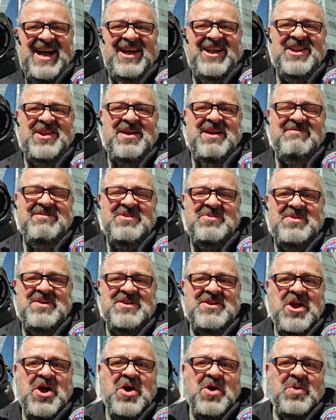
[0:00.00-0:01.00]
Hello
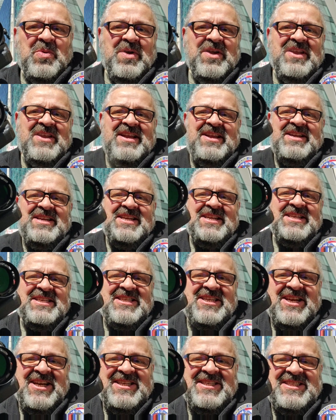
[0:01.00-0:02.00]
everyone, we're here to
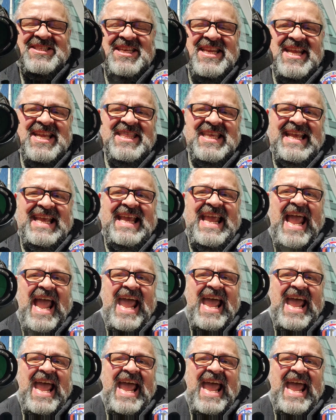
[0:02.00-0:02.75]
discuss today the